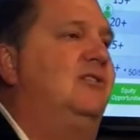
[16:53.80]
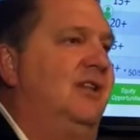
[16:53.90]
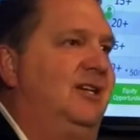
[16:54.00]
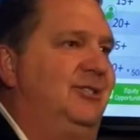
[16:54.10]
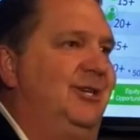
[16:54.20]

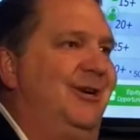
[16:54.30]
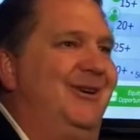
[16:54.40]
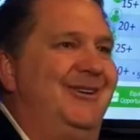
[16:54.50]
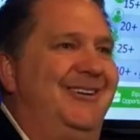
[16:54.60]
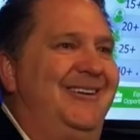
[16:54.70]
last year.
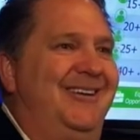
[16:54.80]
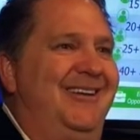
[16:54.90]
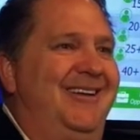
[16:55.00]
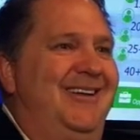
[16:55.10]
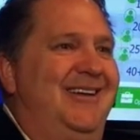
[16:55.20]
Wow.
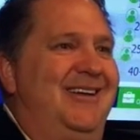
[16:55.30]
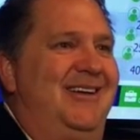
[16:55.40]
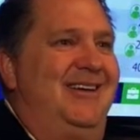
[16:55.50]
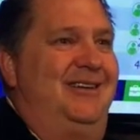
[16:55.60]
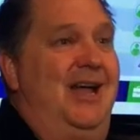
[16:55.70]

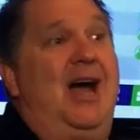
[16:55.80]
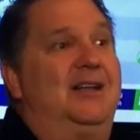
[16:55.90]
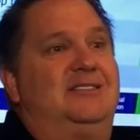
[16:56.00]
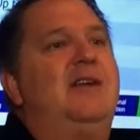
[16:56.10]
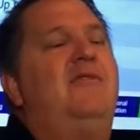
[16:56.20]
Yeah,
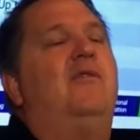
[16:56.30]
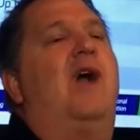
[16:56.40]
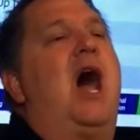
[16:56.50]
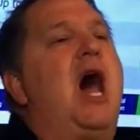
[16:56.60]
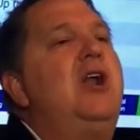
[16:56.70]
save over
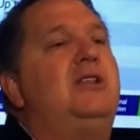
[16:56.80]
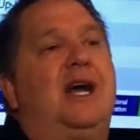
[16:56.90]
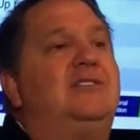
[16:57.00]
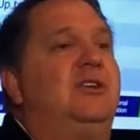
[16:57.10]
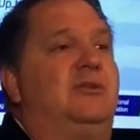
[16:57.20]

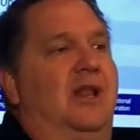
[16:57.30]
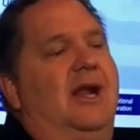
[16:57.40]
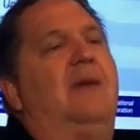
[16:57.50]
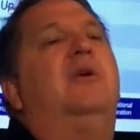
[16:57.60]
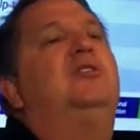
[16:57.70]
$100,000 a year.
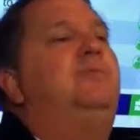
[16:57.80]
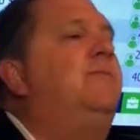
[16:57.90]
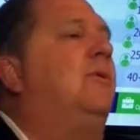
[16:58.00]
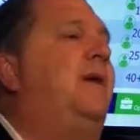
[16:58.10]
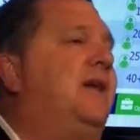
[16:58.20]
Now most
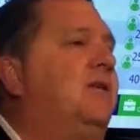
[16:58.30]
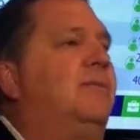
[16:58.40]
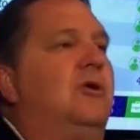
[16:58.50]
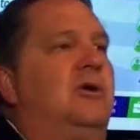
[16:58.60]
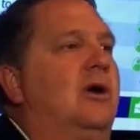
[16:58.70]
people pay their
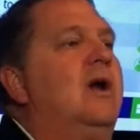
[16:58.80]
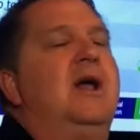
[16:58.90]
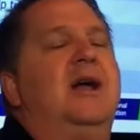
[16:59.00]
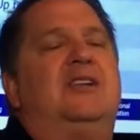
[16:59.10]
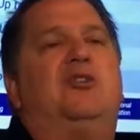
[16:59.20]
broker
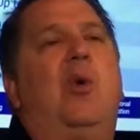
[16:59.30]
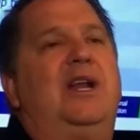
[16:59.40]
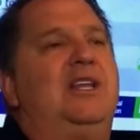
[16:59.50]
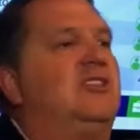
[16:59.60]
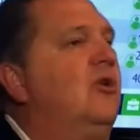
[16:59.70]

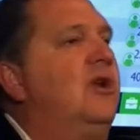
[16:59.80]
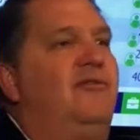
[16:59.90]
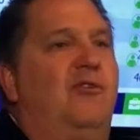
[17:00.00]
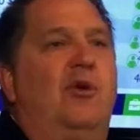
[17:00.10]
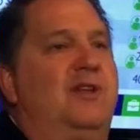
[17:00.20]
$20,000, $30,000,
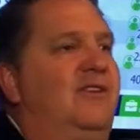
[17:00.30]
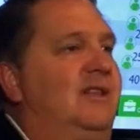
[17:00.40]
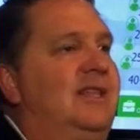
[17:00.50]
$40,000,